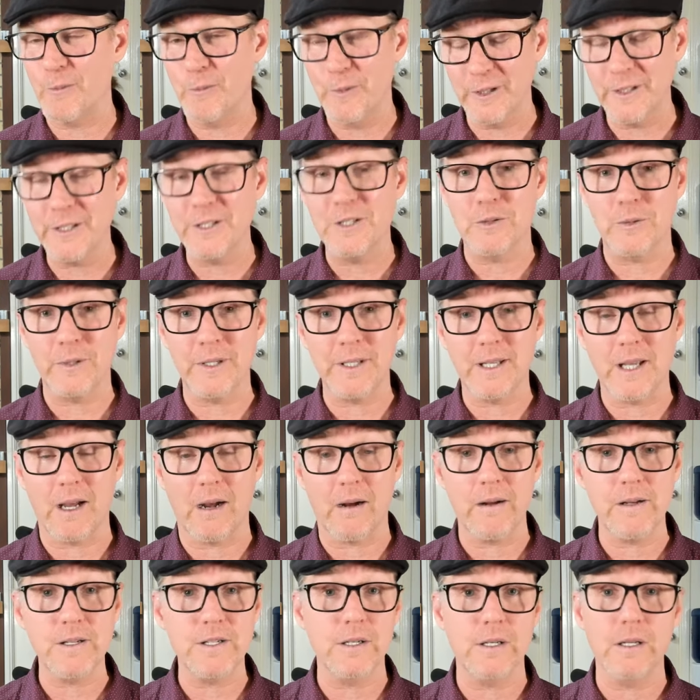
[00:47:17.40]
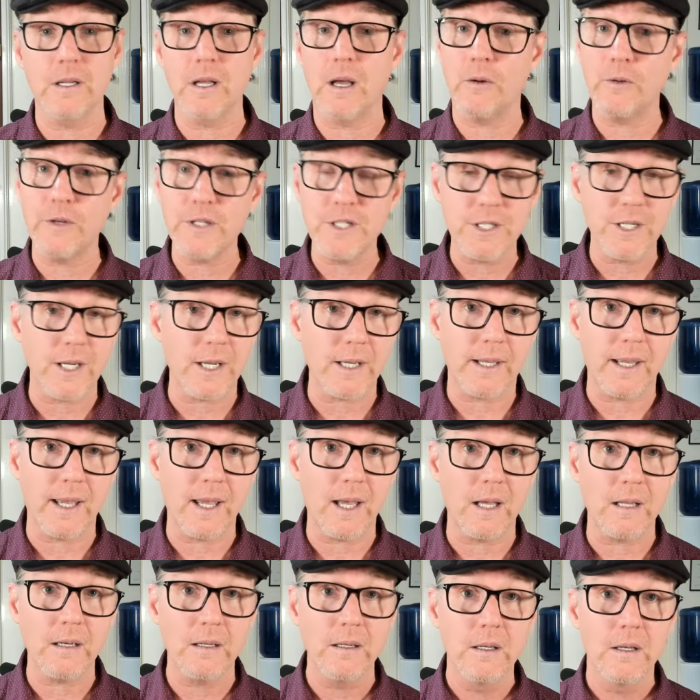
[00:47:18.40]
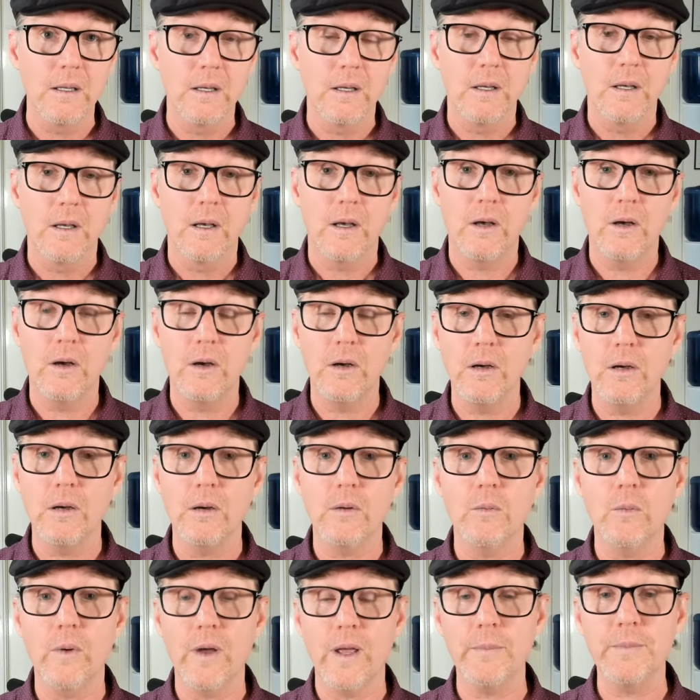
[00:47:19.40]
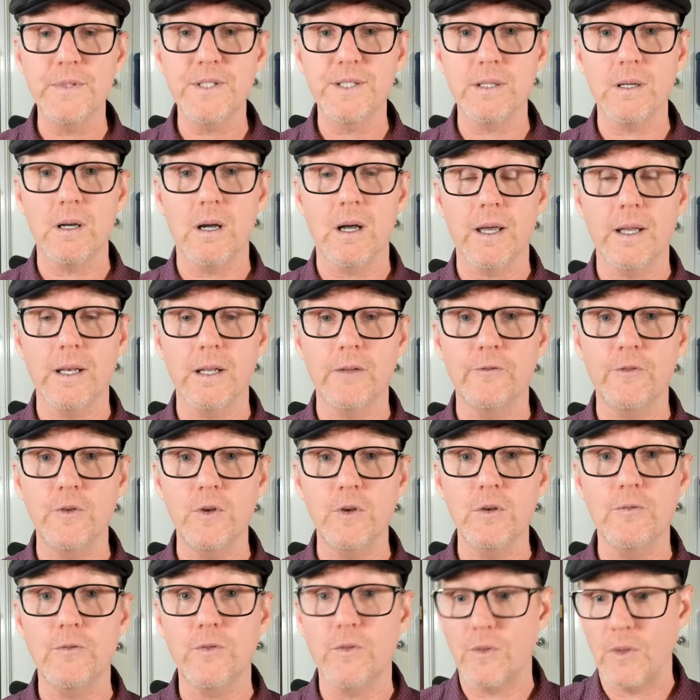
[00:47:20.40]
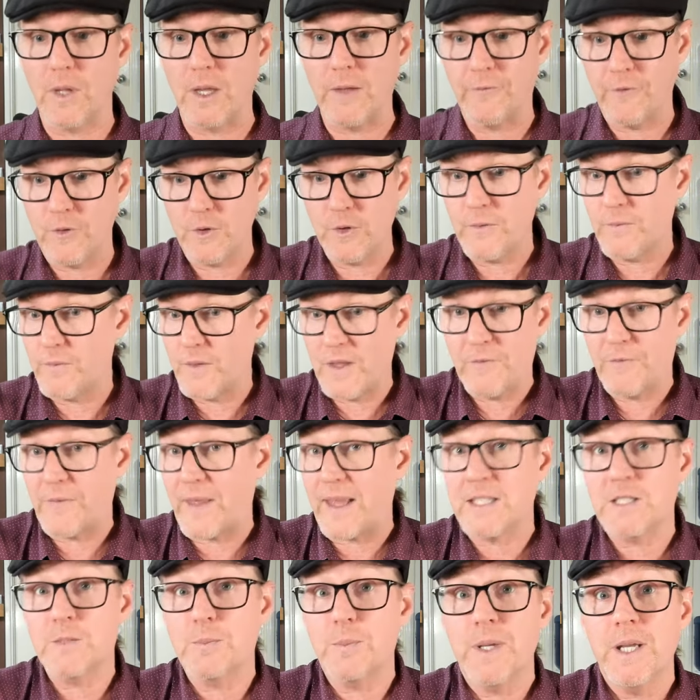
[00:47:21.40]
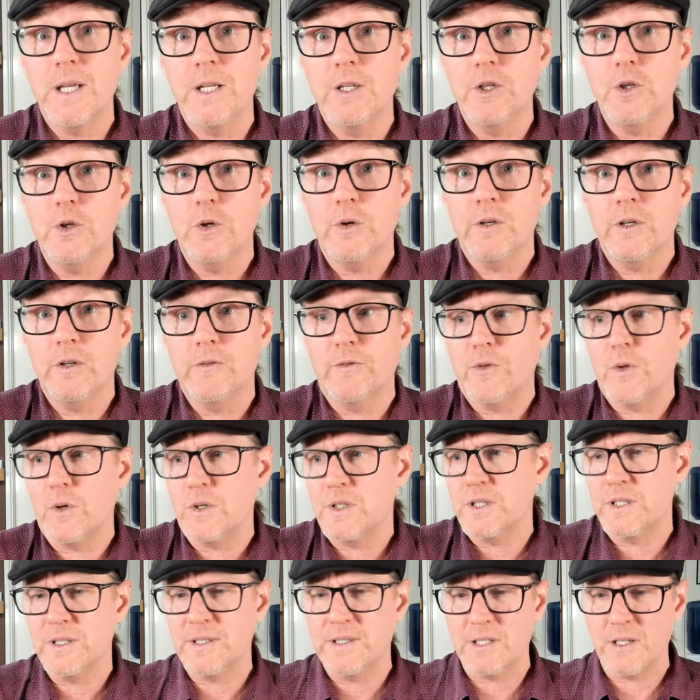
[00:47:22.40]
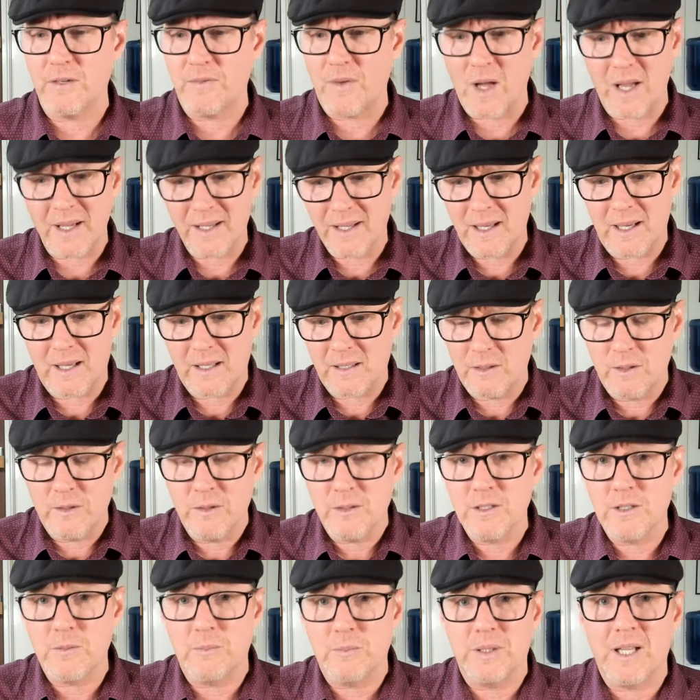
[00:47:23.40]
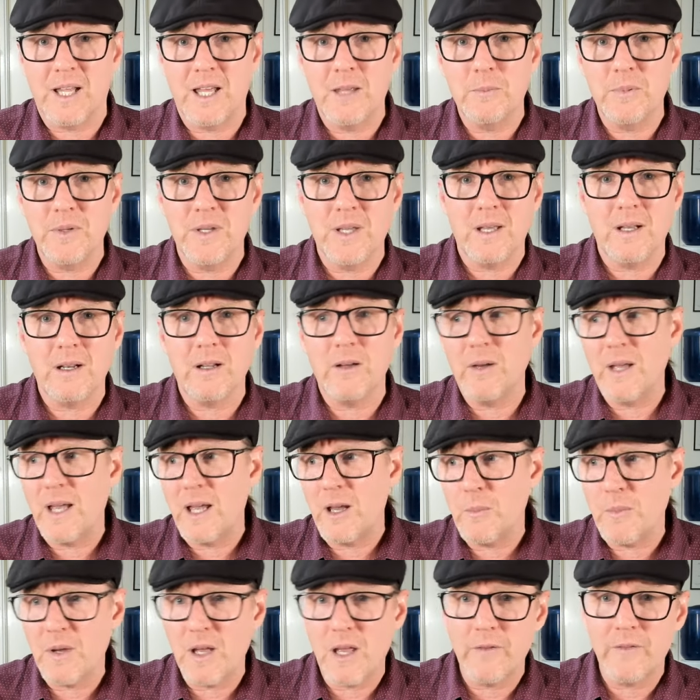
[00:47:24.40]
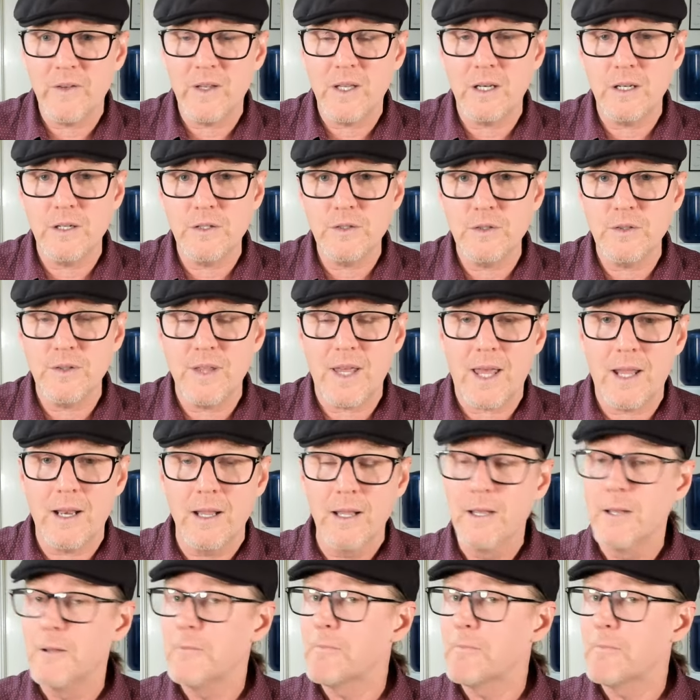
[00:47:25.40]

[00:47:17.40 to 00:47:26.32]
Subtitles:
really do encourage you to go and check out her website. If that's been you and you've thought to yourself, I can't learn to play piano, how am I ever going to do that?